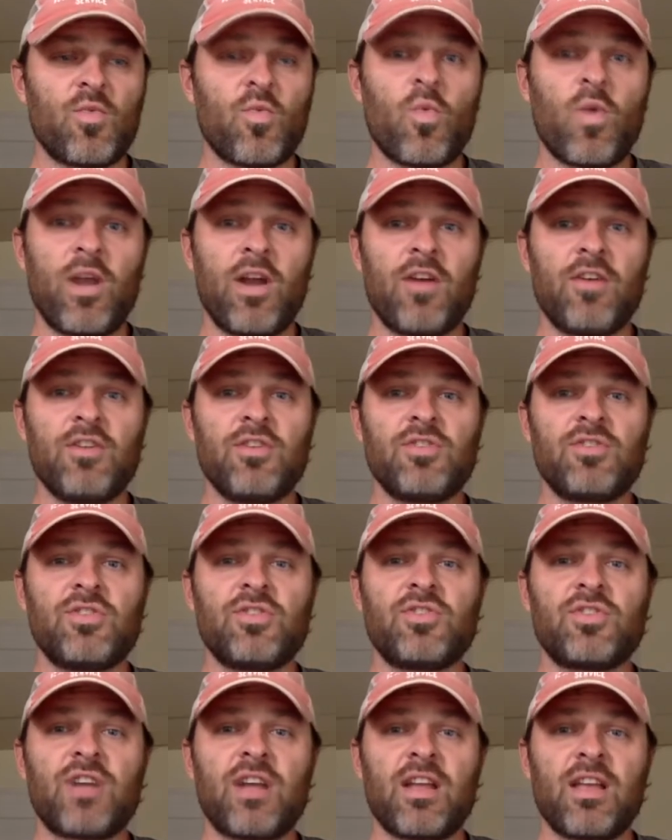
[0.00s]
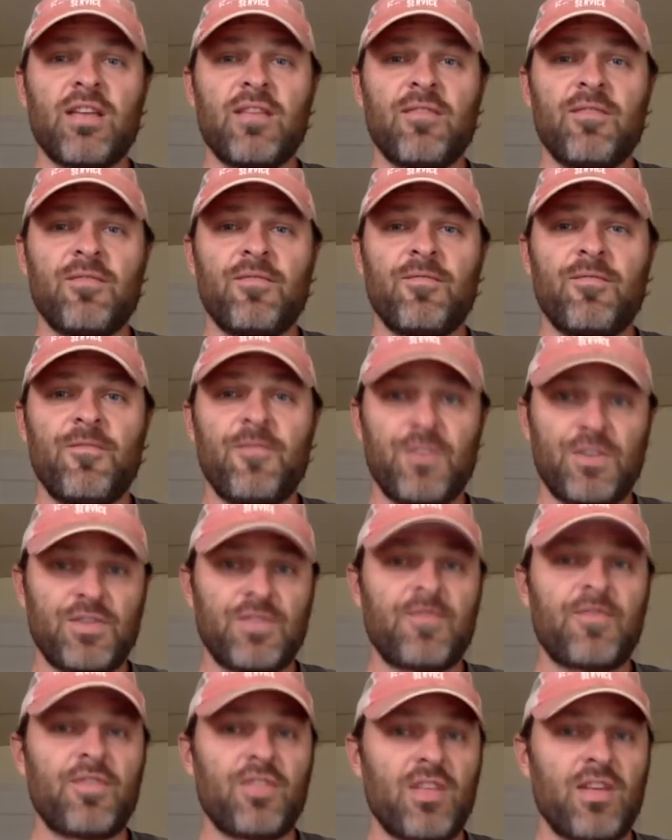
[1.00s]
where you should try to fish
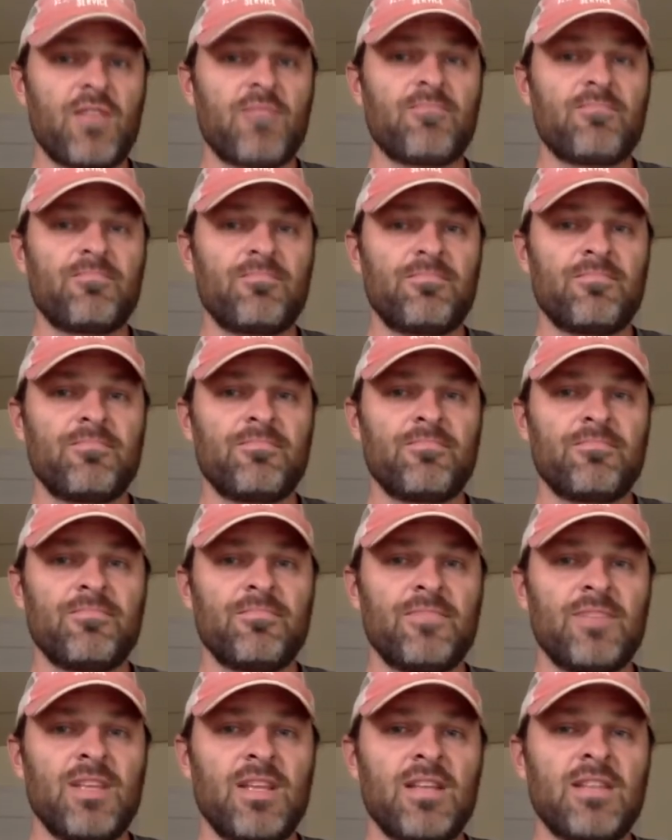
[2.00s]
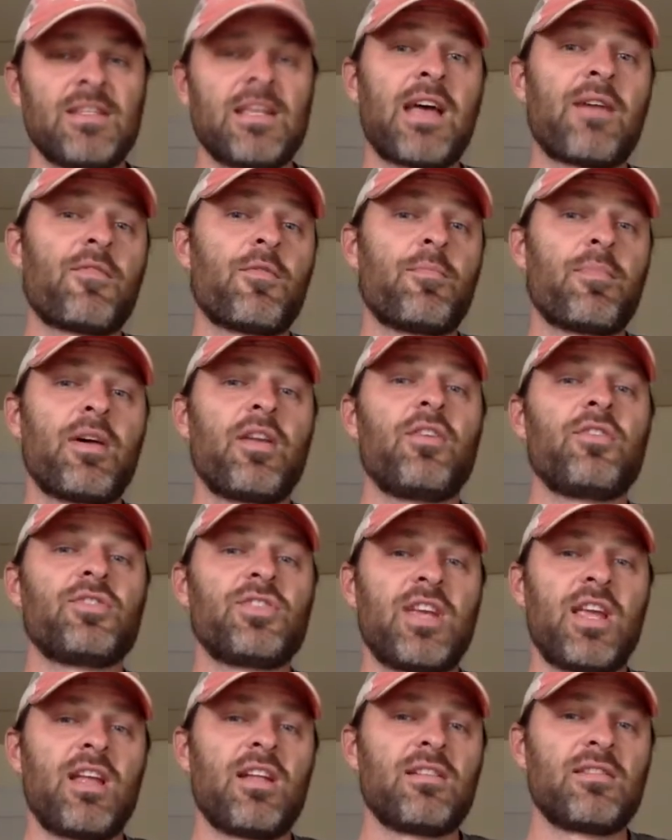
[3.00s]
for them to have a better
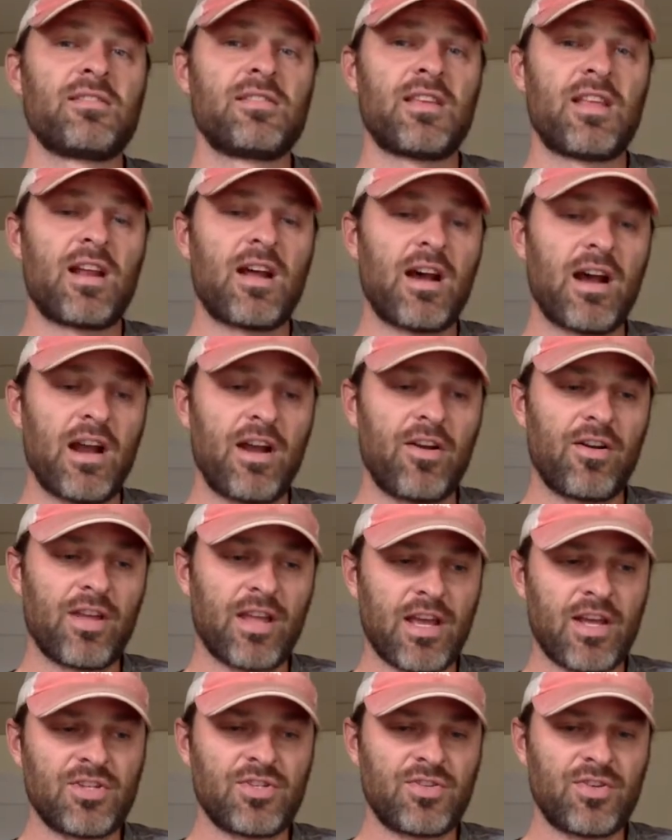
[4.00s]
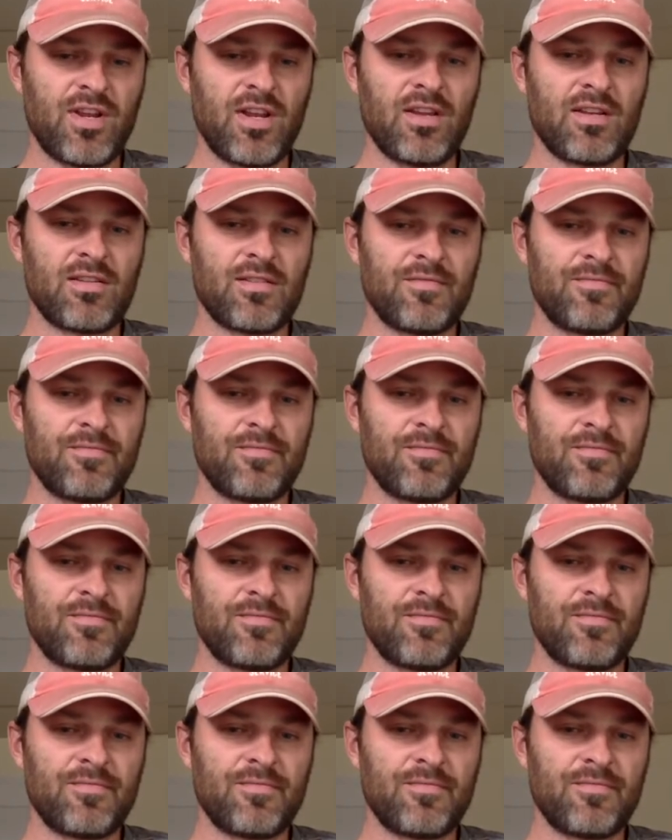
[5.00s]
chance at a higher catch rate.